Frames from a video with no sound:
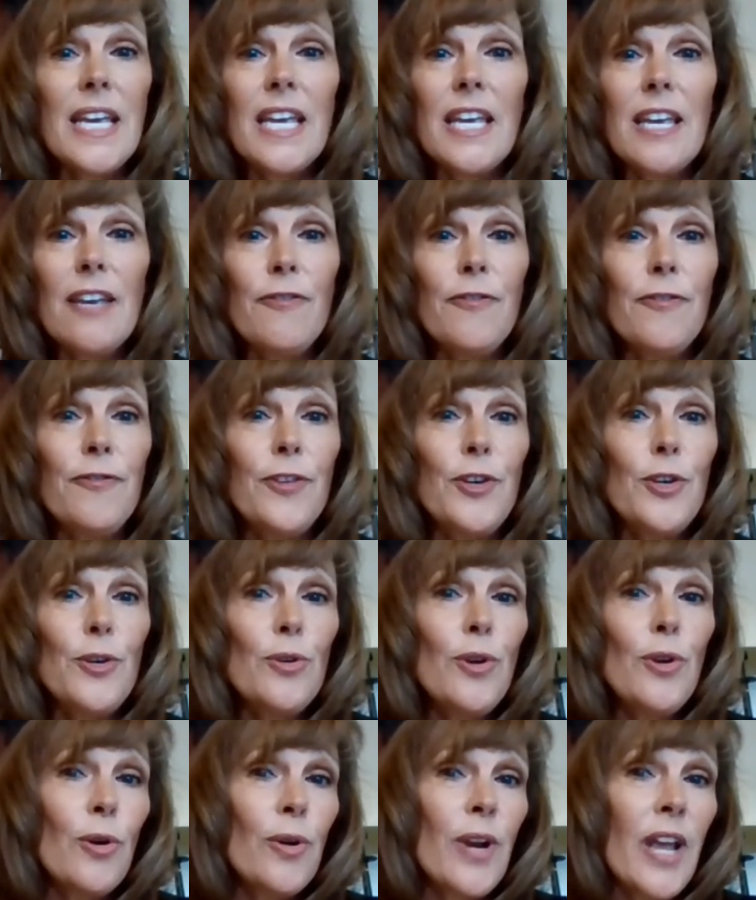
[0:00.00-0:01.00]
If
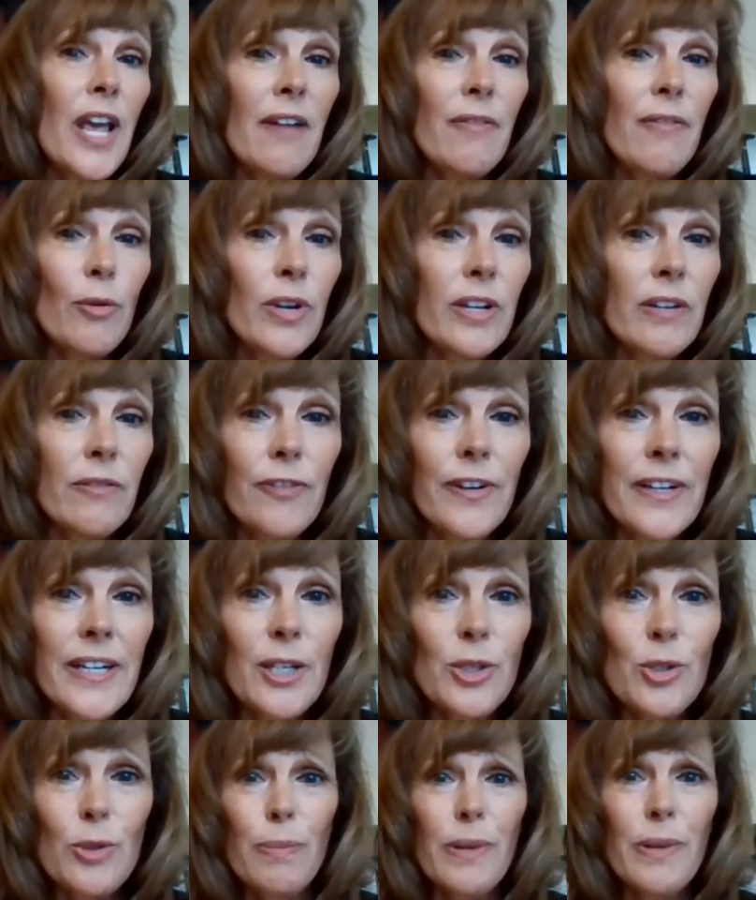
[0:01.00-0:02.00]
you don't have a written
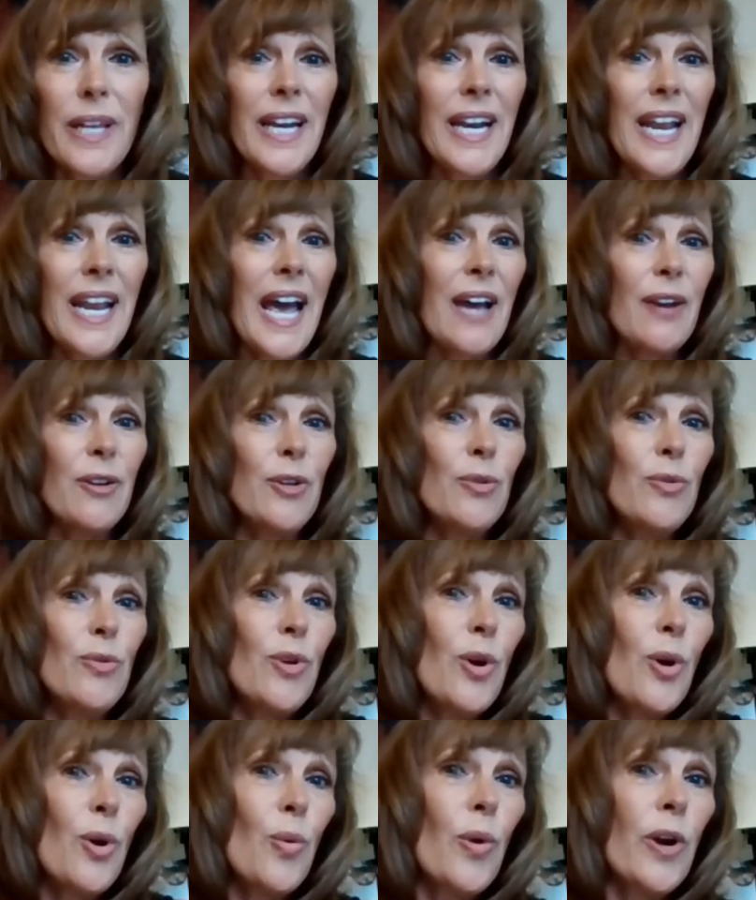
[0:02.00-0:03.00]
financial plan, how do you
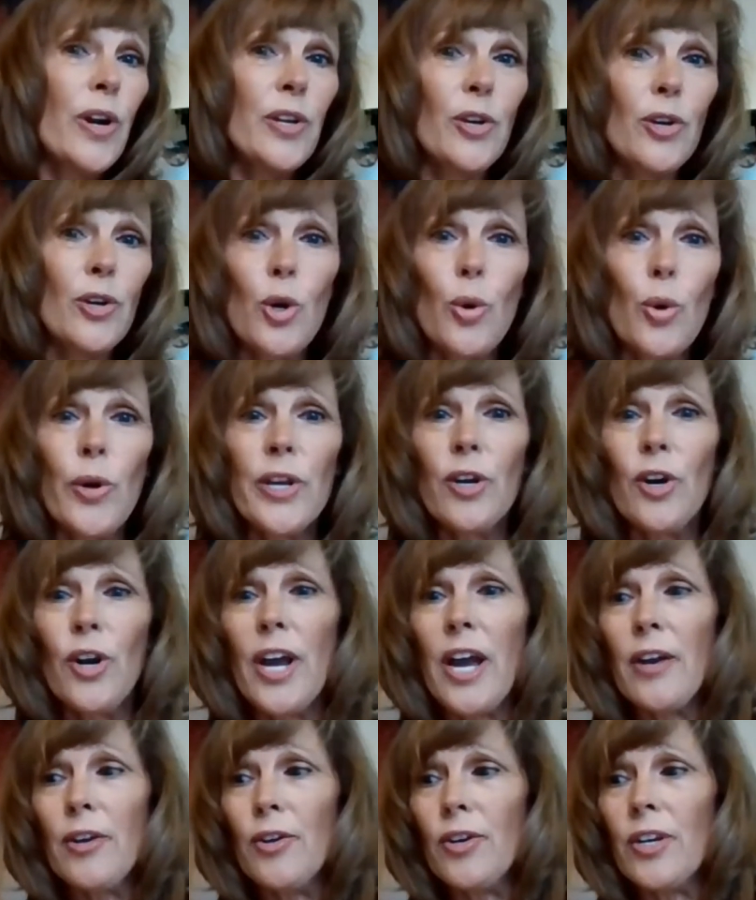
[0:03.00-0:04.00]
know where you're going or
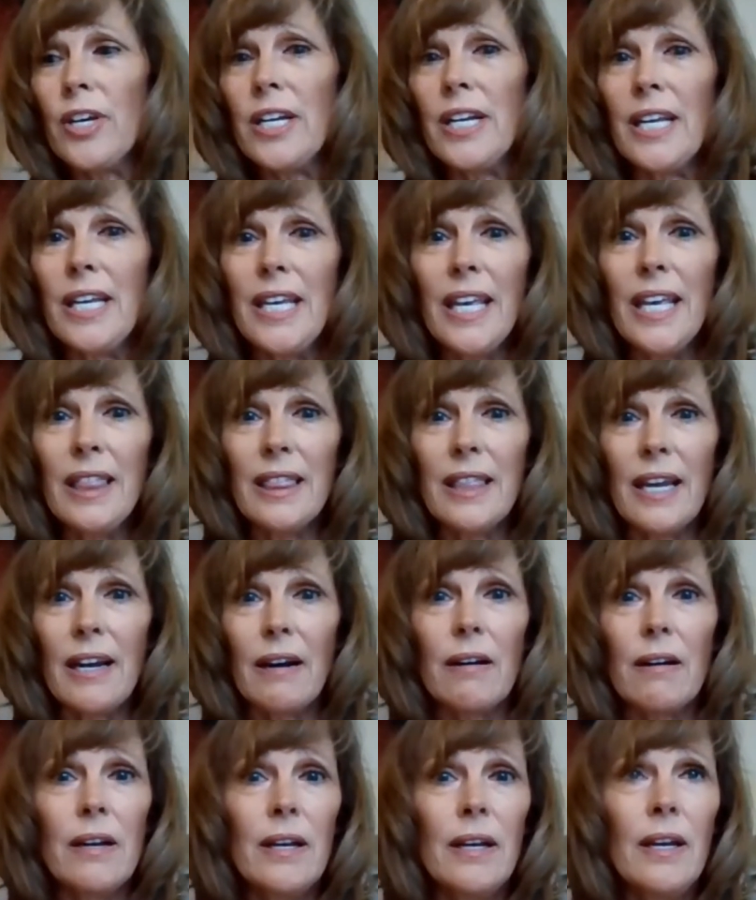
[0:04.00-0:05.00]
how you're going to get
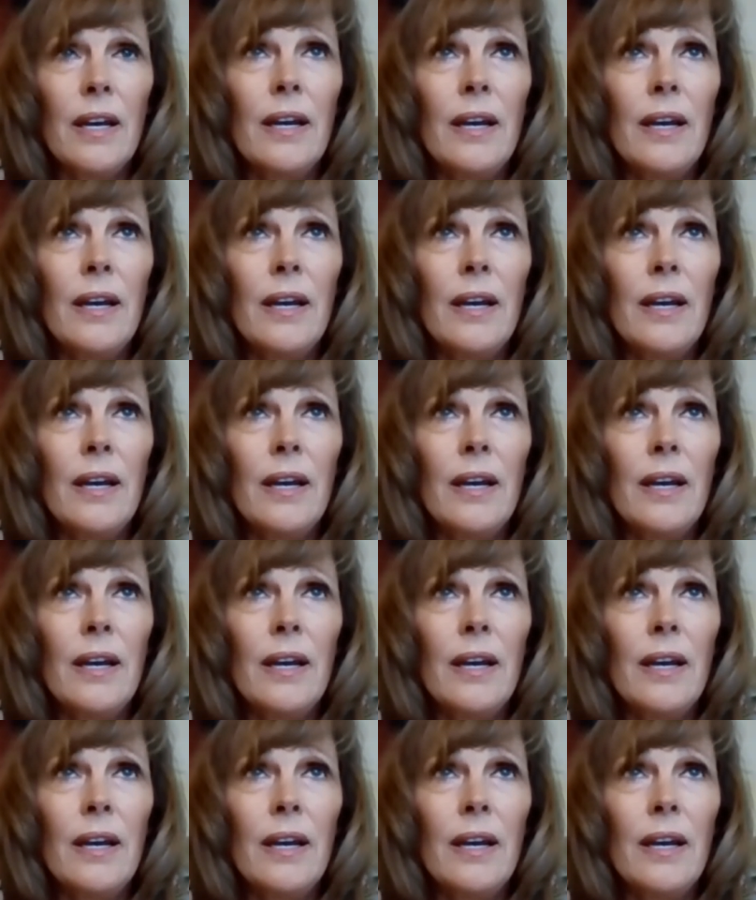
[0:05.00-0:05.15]
there?